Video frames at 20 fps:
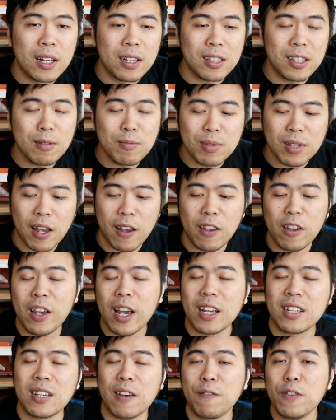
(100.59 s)
seems like you
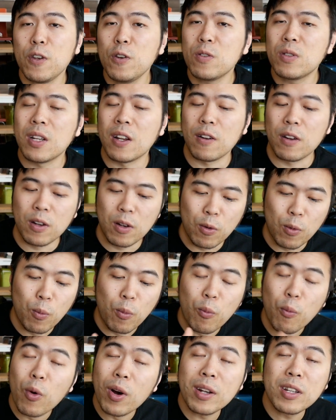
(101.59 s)
guys have used it
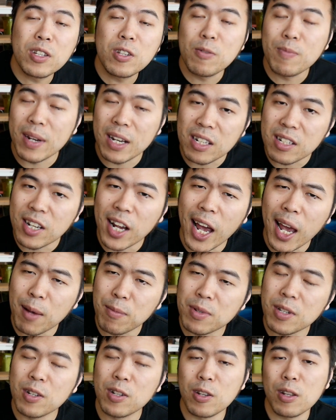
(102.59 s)
one too many
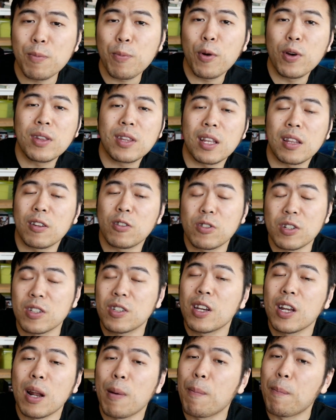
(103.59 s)
times to the point that they're
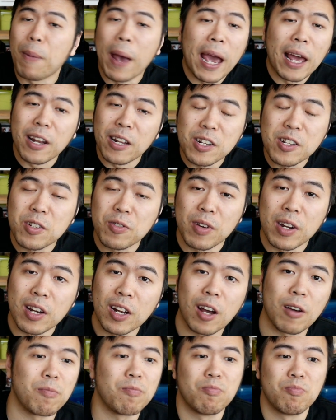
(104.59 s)
just going to ban it straight
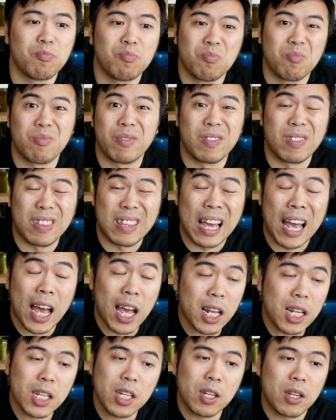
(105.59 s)
up
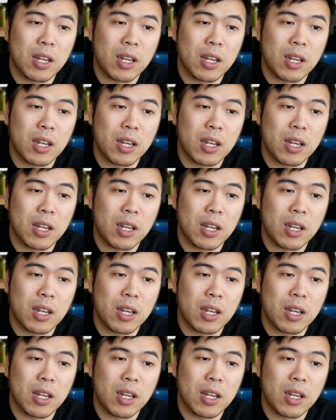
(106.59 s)
that